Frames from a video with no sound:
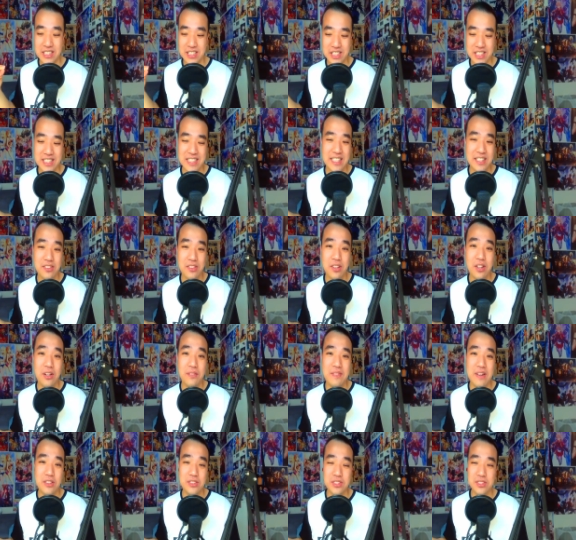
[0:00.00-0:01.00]
Chisato all
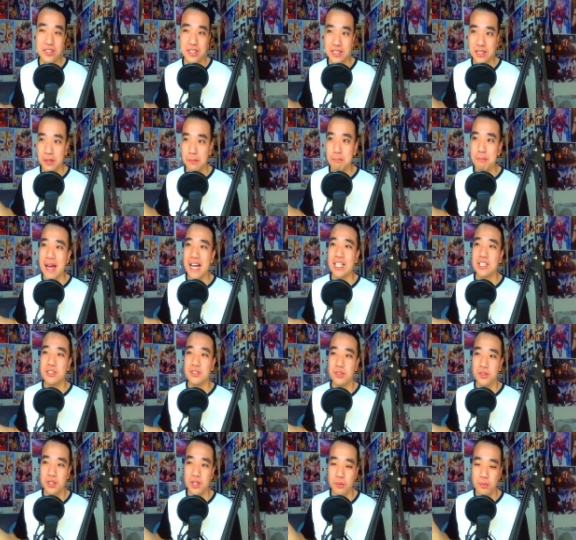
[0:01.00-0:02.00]
about to his her
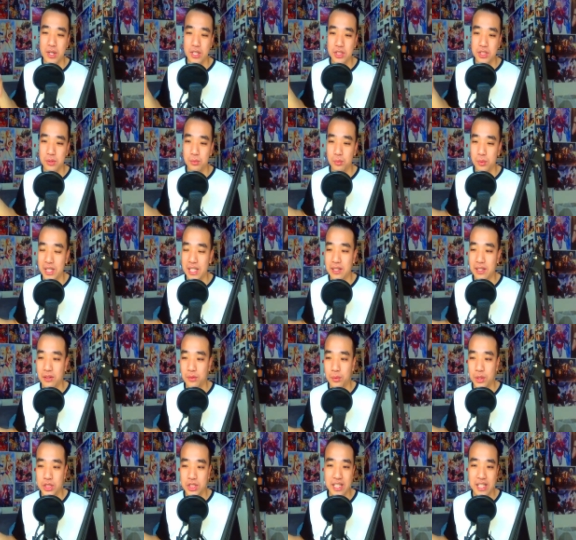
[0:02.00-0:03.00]
backstory, where she really
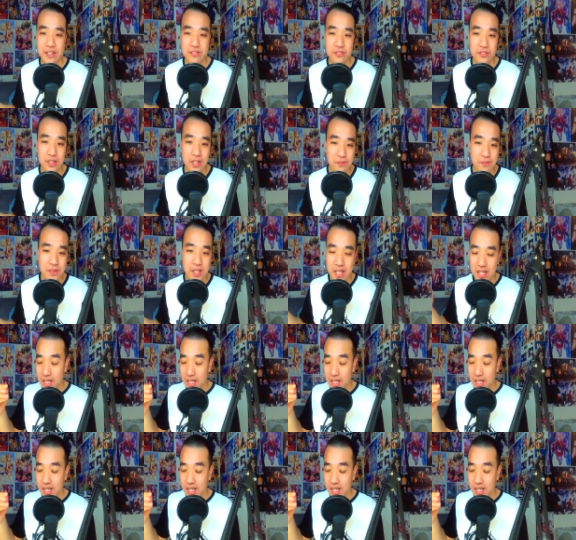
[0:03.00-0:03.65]
originate from.